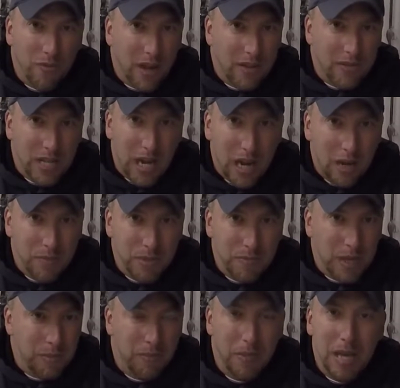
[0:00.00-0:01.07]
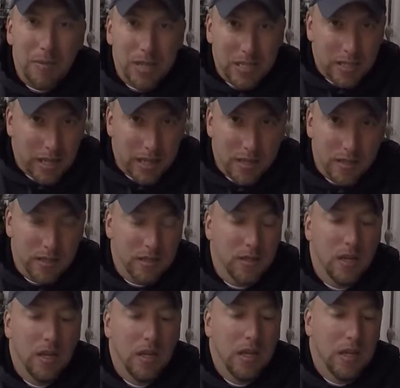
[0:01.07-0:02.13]
or 5 times, maybe 6.
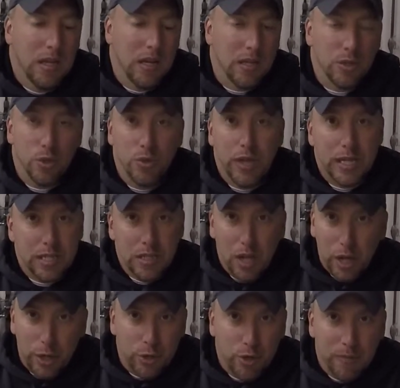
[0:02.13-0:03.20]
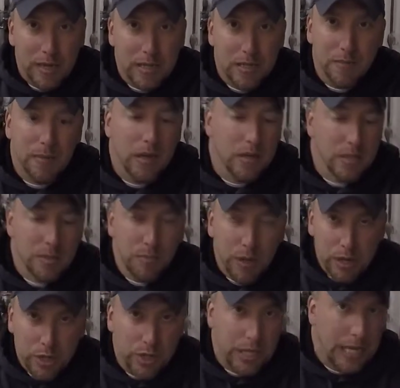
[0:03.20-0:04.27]
So that's not a tremendous amount,
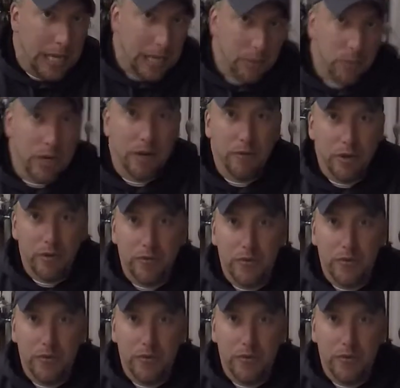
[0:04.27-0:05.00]
especially again whenever you're